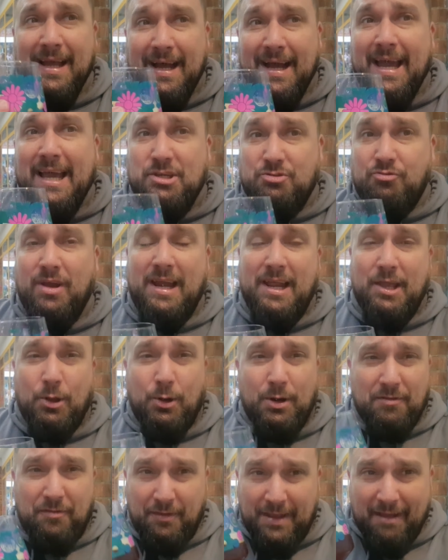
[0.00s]
it's really good.
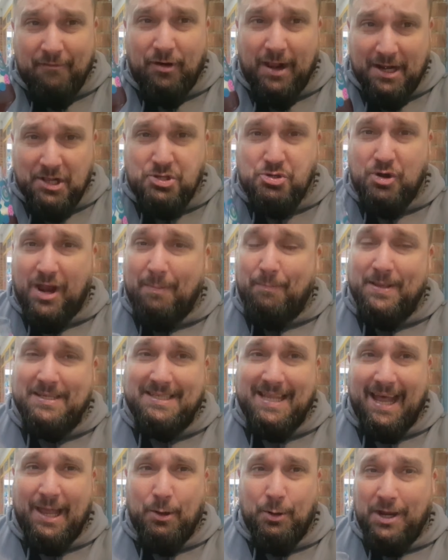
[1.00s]
If you've never had a Trappist
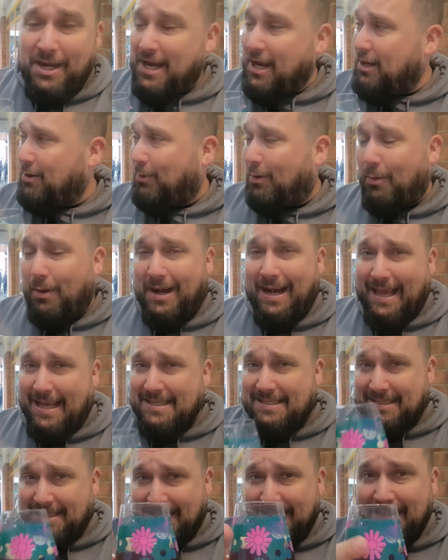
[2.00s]
Ale, you don't know what one
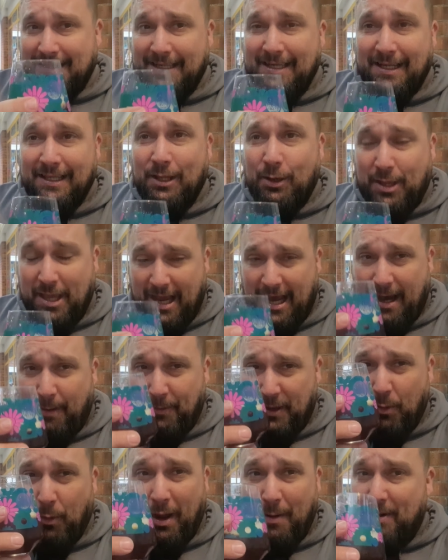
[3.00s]
is, look it up,
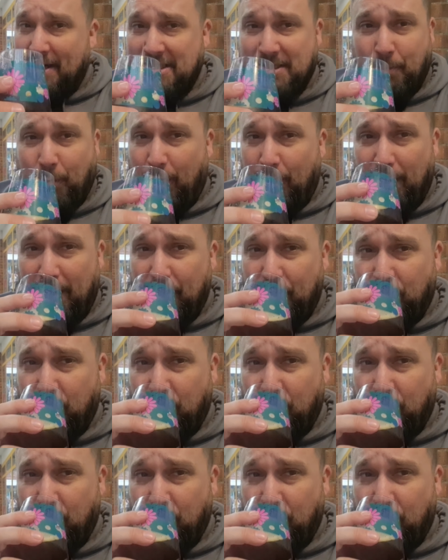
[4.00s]
you won't be disappointed.